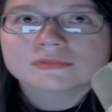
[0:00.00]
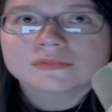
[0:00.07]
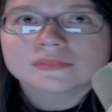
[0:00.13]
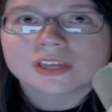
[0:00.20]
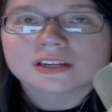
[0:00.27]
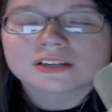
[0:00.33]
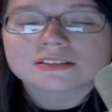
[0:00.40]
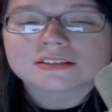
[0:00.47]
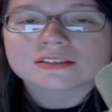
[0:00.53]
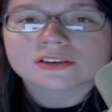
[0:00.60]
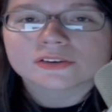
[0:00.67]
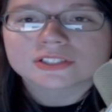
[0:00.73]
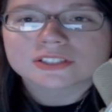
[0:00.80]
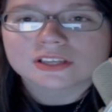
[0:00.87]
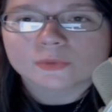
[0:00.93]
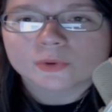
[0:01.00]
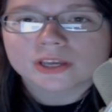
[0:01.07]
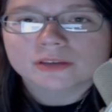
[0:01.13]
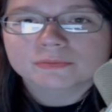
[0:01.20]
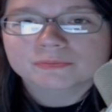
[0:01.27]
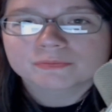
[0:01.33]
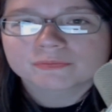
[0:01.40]
Unnecessary segue.
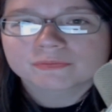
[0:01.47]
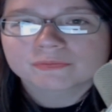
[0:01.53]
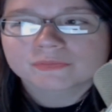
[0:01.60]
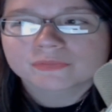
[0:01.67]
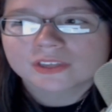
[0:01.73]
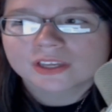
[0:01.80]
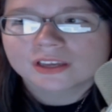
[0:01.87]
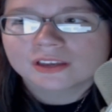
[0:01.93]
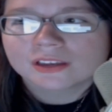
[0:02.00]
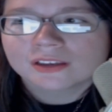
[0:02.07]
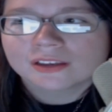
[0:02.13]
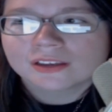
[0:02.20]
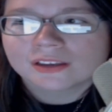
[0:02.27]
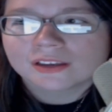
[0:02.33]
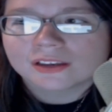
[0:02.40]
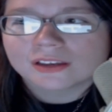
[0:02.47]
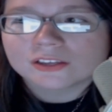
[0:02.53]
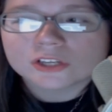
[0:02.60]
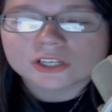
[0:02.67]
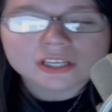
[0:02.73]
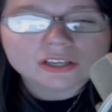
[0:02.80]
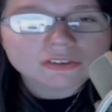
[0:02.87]
You
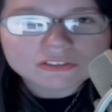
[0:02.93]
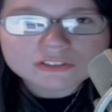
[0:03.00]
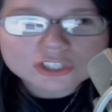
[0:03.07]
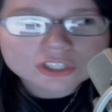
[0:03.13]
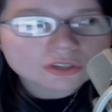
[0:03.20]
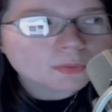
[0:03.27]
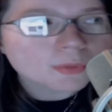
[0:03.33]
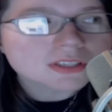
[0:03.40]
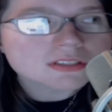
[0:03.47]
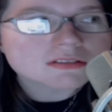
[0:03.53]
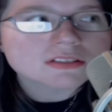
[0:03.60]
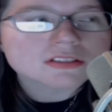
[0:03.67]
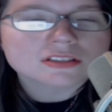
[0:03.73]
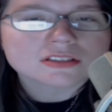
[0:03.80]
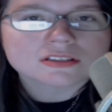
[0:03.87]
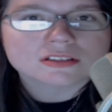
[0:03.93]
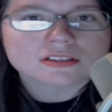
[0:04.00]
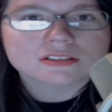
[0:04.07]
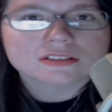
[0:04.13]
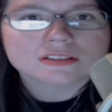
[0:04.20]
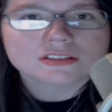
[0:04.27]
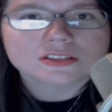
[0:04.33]
can hear the jingle bells in the
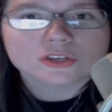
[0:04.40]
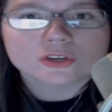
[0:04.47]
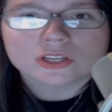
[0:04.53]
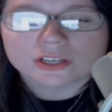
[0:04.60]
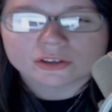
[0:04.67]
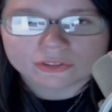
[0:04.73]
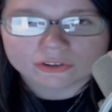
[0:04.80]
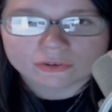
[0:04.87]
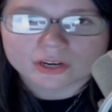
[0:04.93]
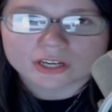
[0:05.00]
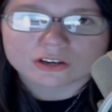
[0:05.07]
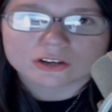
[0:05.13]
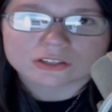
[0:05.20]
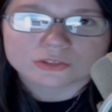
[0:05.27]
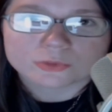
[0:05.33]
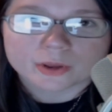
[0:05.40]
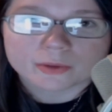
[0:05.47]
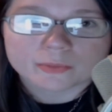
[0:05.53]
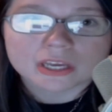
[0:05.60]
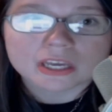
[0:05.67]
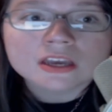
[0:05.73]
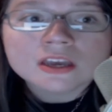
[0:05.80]
distance. You can hear the credit card
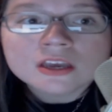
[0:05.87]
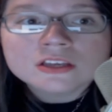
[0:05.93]
swiping.